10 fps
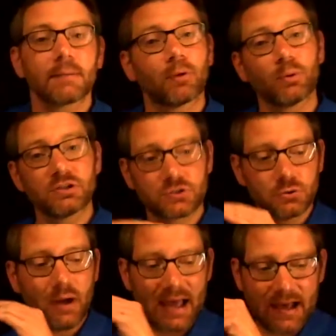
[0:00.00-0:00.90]
But we
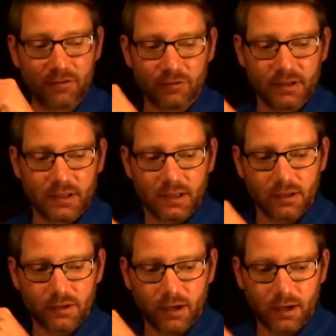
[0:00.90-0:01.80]
do have
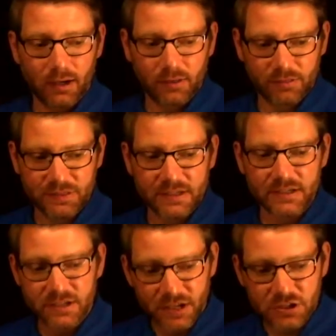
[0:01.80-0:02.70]
the
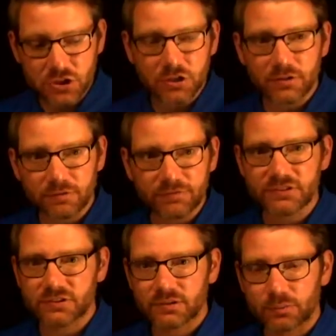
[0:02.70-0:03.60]

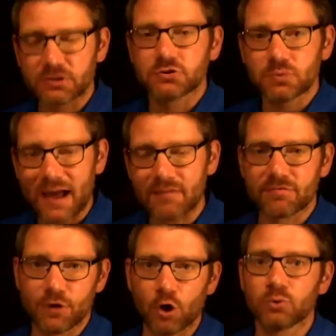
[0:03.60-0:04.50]
initiatives, we do
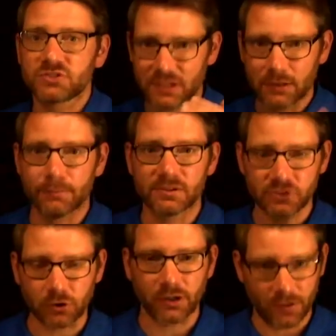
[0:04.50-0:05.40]
have those in
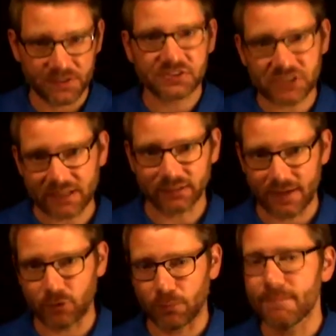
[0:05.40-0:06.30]
Missouri on the state
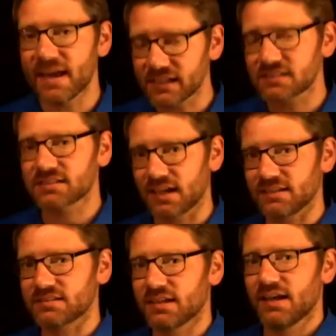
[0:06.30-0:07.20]
level. Many
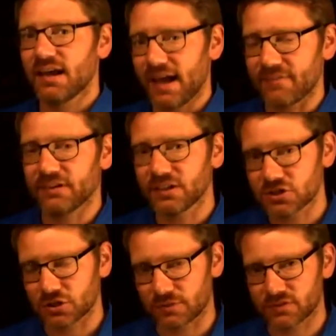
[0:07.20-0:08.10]
states have
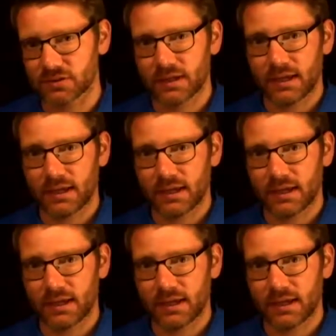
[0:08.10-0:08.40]
initiatives.